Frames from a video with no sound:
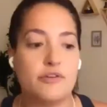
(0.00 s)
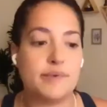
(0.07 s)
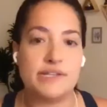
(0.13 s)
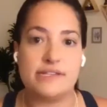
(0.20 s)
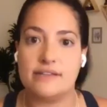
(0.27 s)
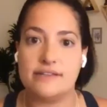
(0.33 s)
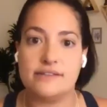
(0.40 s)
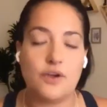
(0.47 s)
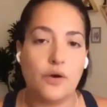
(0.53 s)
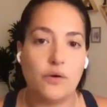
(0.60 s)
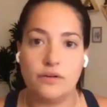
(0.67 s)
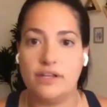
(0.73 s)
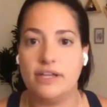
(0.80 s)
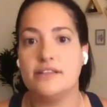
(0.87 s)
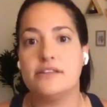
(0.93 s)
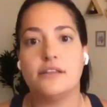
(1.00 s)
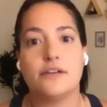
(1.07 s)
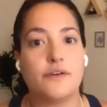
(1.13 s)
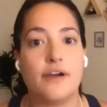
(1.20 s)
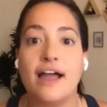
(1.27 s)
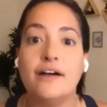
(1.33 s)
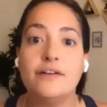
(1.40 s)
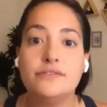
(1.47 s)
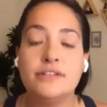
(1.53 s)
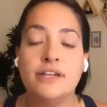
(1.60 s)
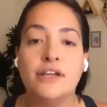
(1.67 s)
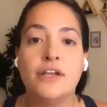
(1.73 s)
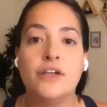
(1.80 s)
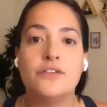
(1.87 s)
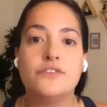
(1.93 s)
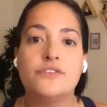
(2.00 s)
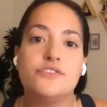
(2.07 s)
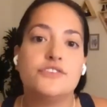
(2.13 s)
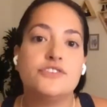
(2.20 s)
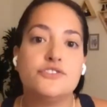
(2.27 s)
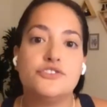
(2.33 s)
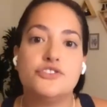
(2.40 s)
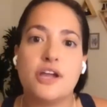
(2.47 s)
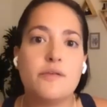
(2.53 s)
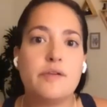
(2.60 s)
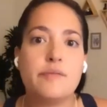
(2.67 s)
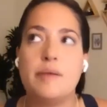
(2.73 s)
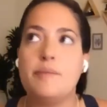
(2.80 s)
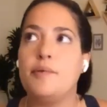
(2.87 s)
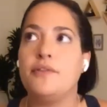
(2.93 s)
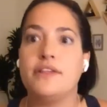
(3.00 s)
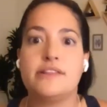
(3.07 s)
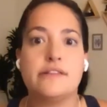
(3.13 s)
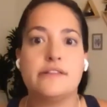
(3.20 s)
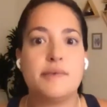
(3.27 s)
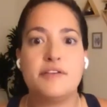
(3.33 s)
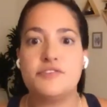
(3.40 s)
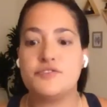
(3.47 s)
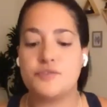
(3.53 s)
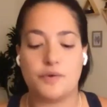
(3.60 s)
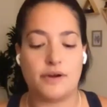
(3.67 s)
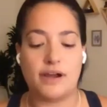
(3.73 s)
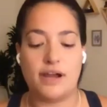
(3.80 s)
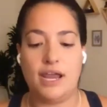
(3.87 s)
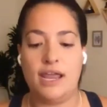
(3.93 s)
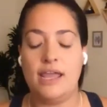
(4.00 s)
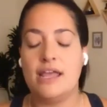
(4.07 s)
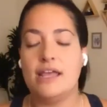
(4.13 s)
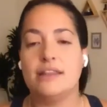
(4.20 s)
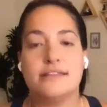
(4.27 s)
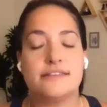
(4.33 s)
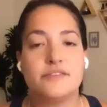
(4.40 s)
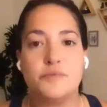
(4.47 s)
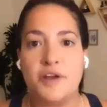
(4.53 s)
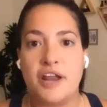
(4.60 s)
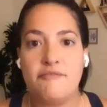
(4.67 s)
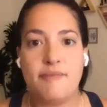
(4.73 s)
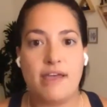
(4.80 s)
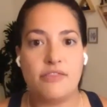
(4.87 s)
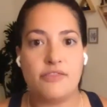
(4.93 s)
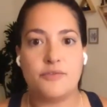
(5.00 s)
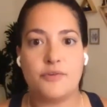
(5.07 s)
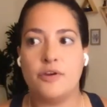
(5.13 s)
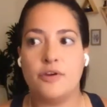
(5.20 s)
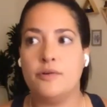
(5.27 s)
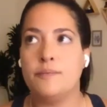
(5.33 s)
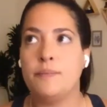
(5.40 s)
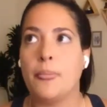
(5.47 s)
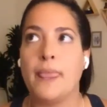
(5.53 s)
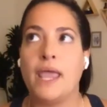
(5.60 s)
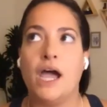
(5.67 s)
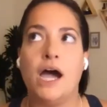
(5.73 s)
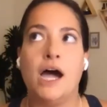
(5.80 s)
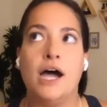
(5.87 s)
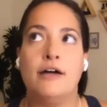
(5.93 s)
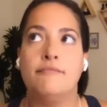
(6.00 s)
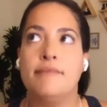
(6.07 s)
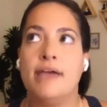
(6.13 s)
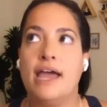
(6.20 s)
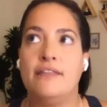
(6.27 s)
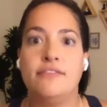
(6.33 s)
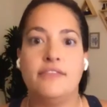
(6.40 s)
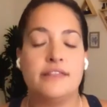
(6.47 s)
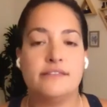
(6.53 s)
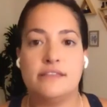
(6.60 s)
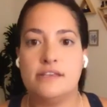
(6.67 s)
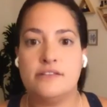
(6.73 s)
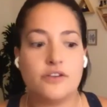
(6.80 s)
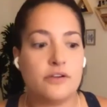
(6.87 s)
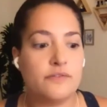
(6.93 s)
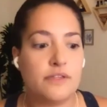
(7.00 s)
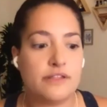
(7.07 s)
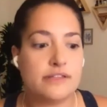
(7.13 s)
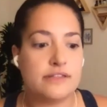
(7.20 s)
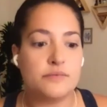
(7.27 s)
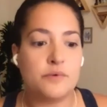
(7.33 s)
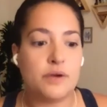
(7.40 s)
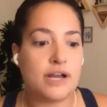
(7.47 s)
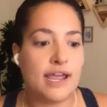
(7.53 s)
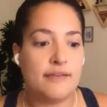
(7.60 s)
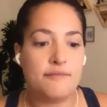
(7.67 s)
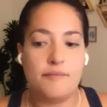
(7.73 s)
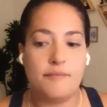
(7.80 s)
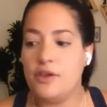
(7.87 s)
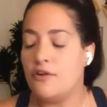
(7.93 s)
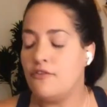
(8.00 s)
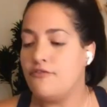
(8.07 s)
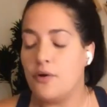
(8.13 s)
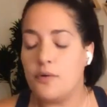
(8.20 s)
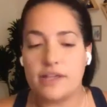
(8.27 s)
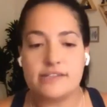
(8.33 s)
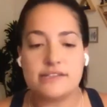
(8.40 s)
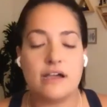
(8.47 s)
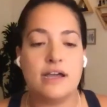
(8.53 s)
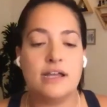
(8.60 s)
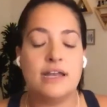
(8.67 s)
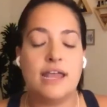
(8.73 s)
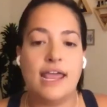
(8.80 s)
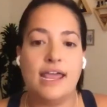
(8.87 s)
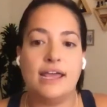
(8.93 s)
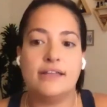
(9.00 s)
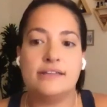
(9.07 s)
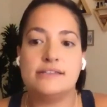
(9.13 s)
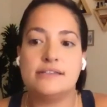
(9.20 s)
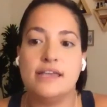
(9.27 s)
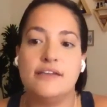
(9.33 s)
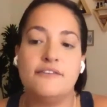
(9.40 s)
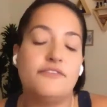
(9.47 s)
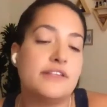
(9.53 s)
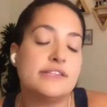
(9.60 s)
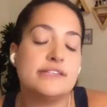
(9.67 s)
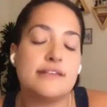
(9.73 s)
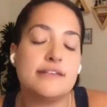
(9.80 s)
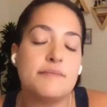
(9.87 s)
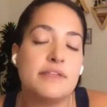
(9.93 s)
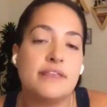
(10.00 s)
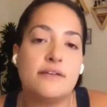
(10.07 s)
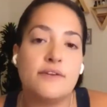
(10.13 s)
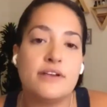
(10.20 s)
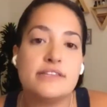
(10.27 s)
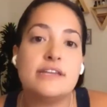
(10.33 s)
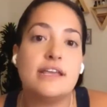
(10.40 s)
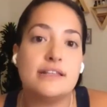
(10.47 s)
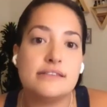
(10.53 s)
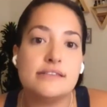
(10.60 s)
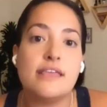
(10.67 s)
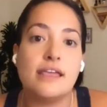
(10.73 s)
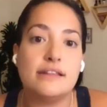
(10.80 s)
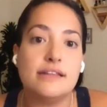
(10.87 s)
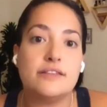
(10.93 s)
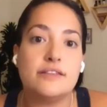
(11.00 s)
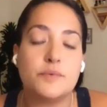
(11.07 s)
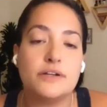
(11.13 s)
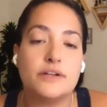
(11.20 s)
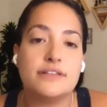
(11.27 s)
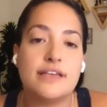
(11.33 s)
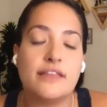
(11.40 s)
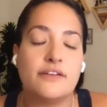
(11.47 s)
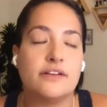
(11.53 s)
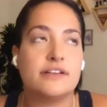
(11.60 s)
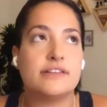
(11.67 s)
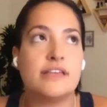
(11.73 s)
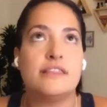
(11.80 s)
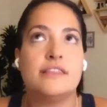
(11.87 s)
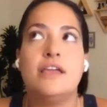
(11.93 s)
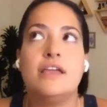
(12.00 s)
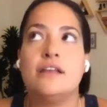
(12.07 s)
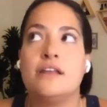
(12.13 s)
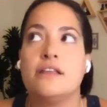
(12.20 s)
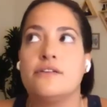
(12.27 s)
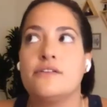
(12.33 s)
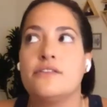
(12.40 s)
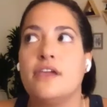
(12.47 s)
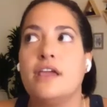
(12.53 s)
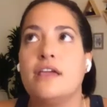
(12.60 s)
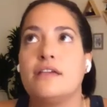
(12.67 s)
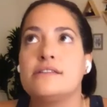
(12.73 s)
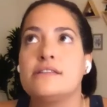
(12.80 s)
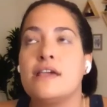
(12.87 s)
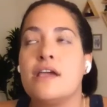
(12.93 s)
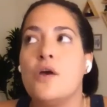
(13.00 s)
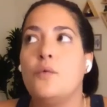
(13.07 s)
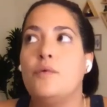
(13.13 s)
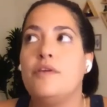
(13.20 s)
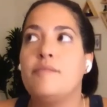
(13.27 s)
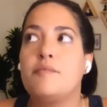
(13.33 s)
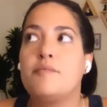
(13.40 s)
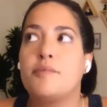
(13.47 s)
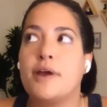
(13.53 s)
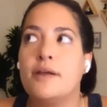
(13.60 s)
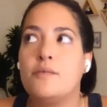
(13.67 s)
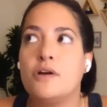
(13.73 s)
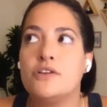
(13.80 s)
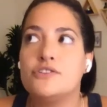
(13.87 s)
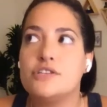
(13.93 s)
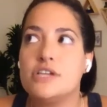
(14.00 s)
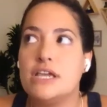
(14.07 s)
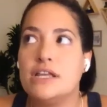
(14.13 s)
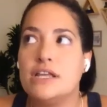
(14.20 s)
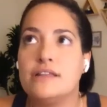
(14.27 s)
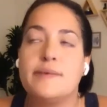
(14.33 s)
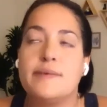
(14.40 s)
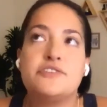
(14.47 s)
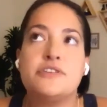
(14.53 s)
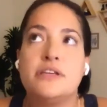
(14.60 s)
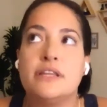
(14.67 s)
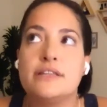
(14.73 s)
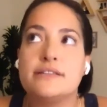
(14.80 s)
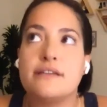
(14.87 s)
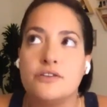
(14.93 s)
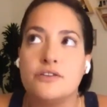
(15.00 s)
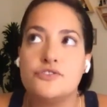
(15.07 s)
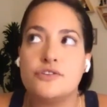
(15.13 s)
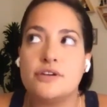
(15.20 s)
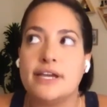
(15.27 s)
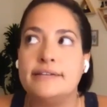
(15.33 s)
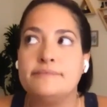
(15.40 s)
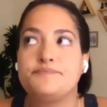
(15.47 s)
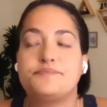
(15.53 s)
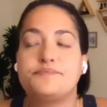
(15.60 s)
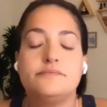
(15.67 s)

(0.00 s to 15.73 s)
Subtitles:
business totally into the ground. So just share with people, this is my story. This is what I've been through. And this is what I, you know, focus on. And if this is something that resonates, like, let's work together. Because I think another thing is we've been brainwashed, especially in this country,